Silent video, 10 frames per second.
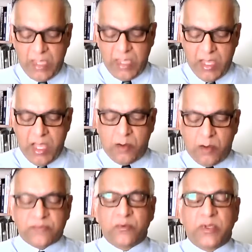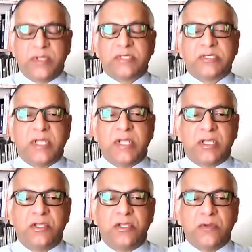However, when the CAQ
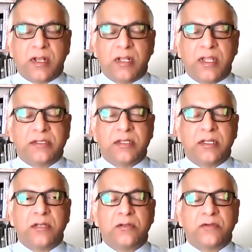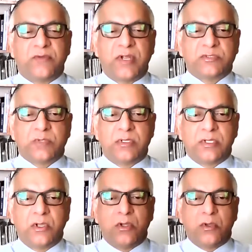got elected under François
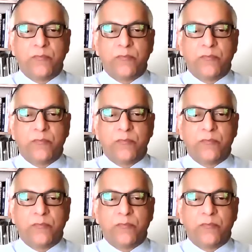Legault,